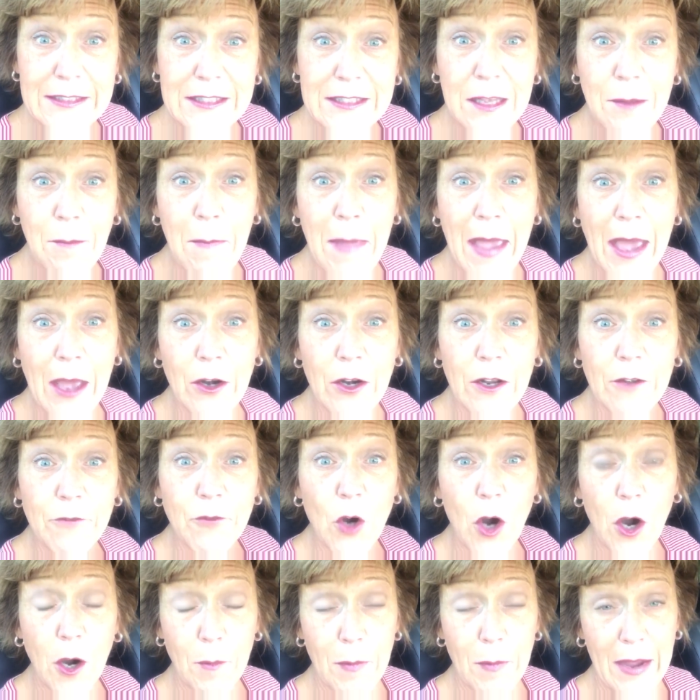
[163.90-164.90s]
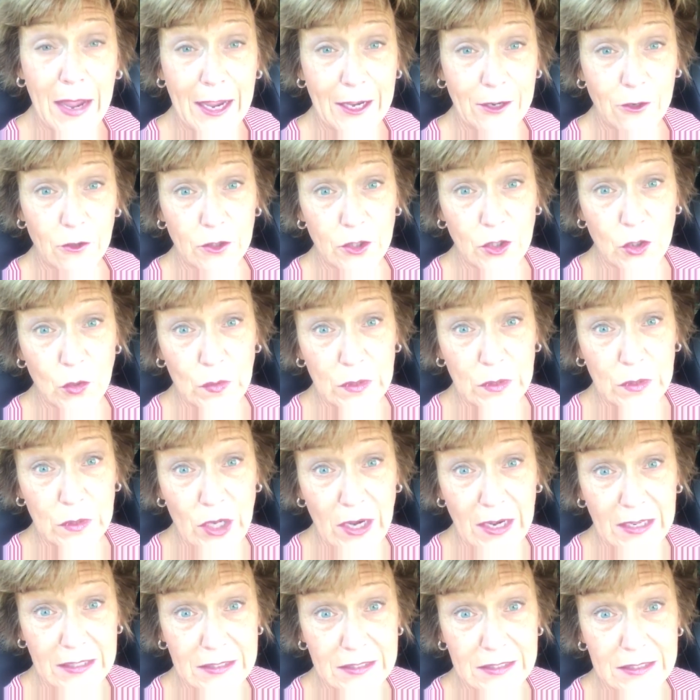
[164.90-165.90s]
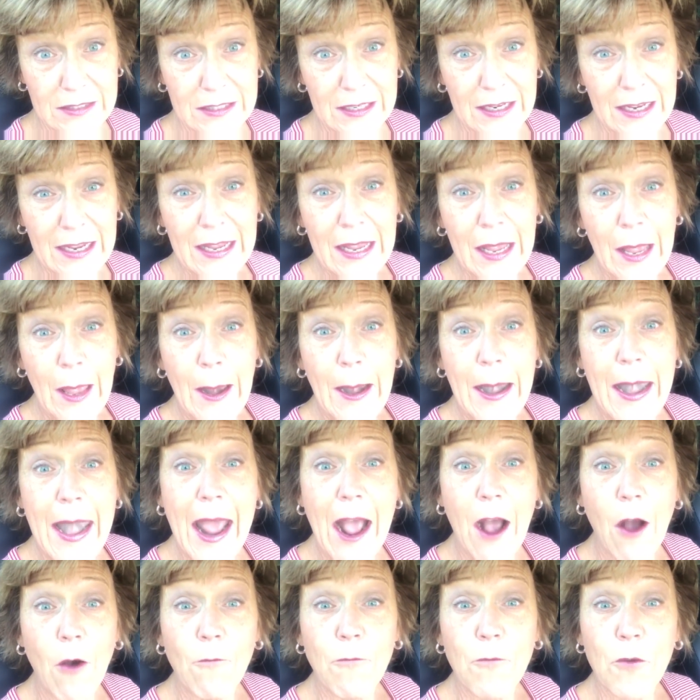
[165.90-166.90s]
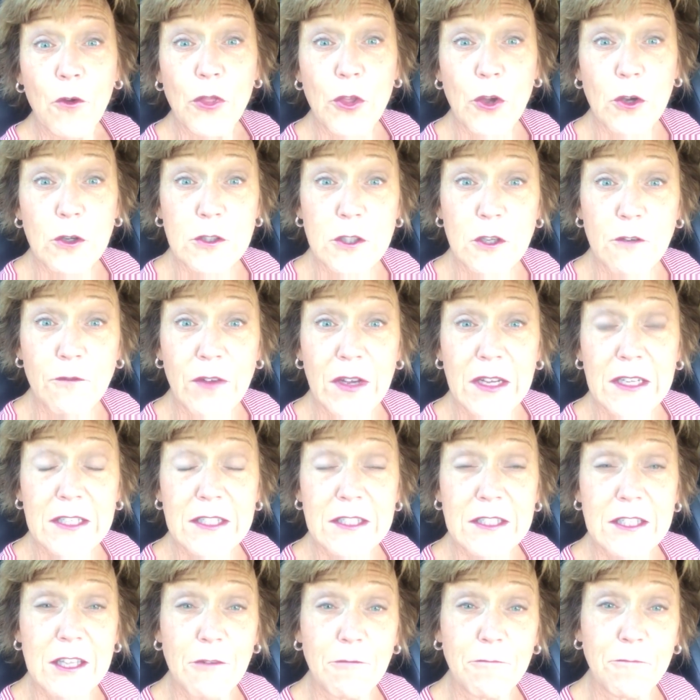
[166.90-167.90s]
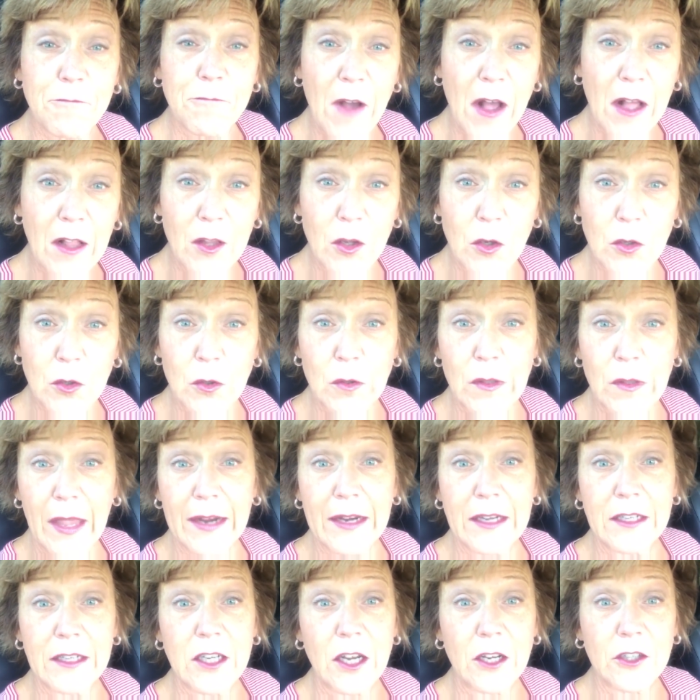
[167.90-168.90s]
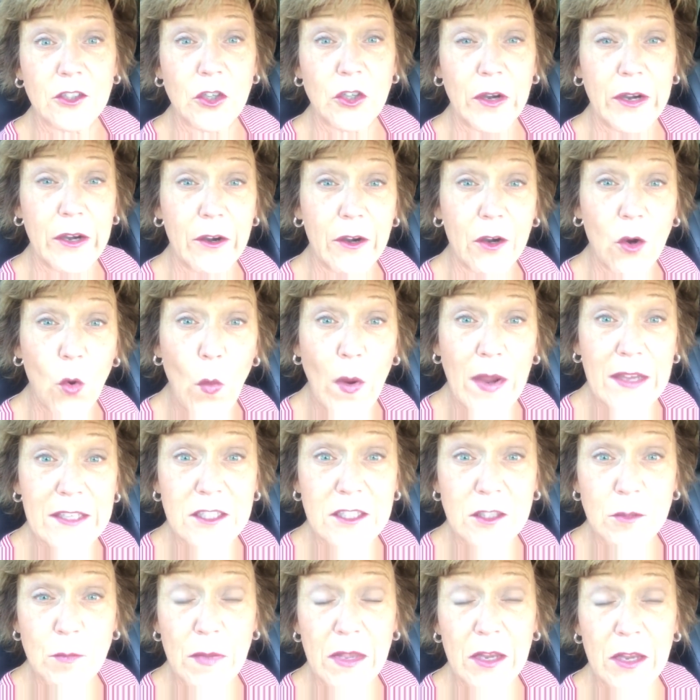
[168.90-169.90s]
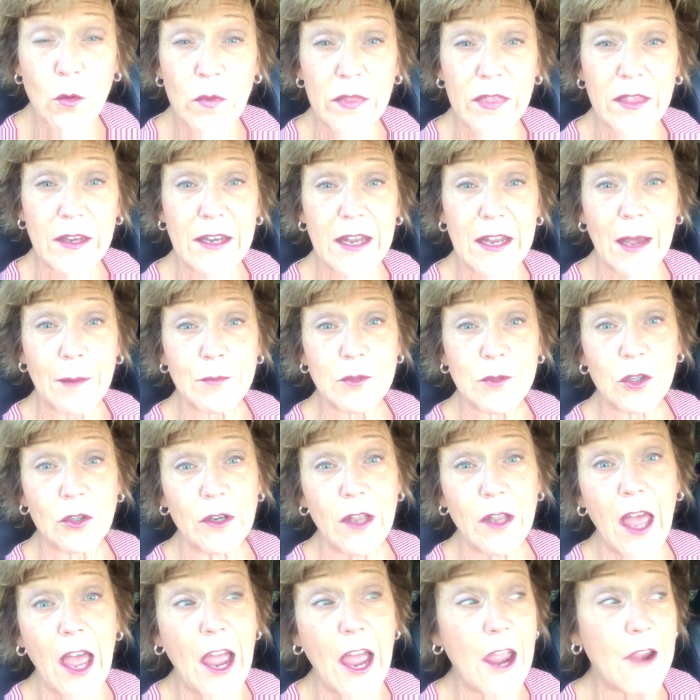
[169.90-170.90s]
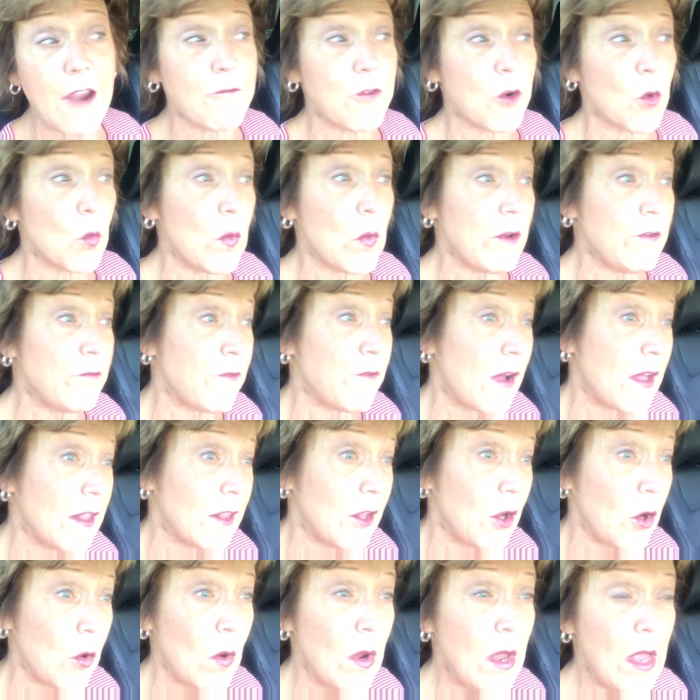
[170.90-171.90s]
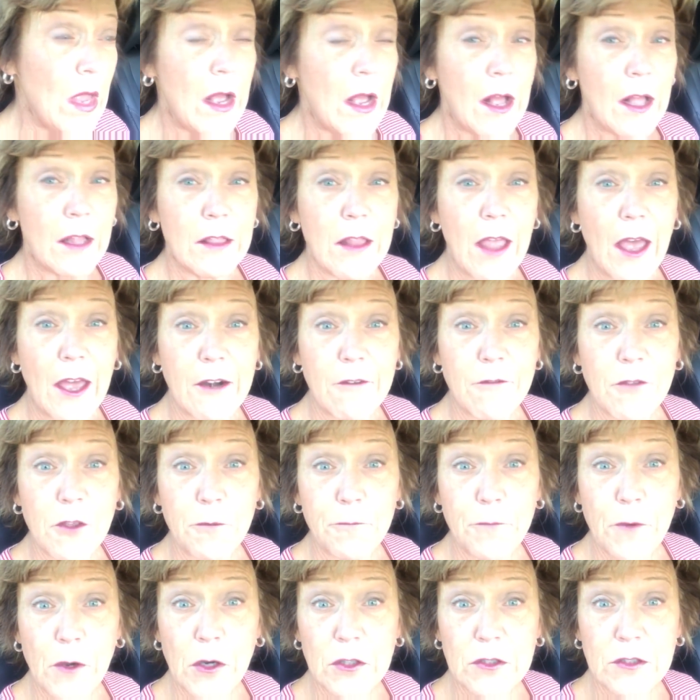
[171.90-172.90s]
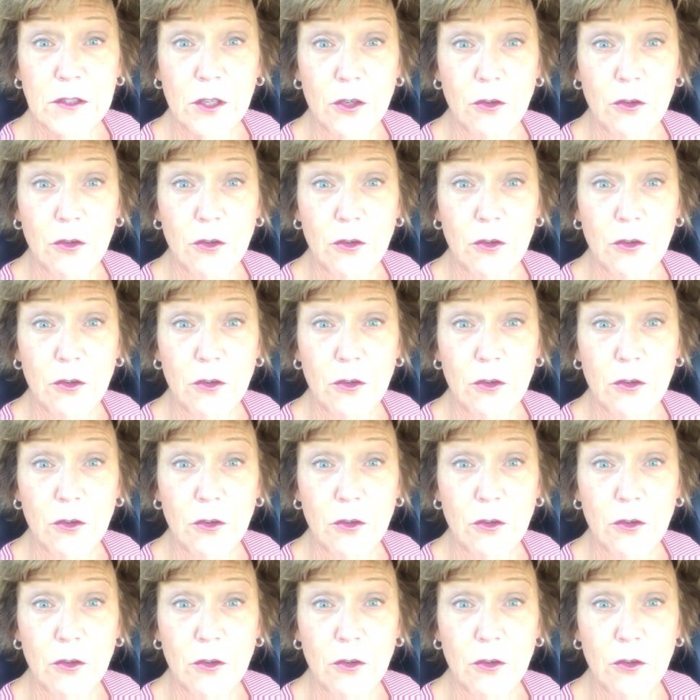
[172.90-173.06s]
is the amount of carbohydrates you ingest. Now, for those of us that follow, like a Dr. Eric Westman with Adapt Your Life, or we follow a lot of the folks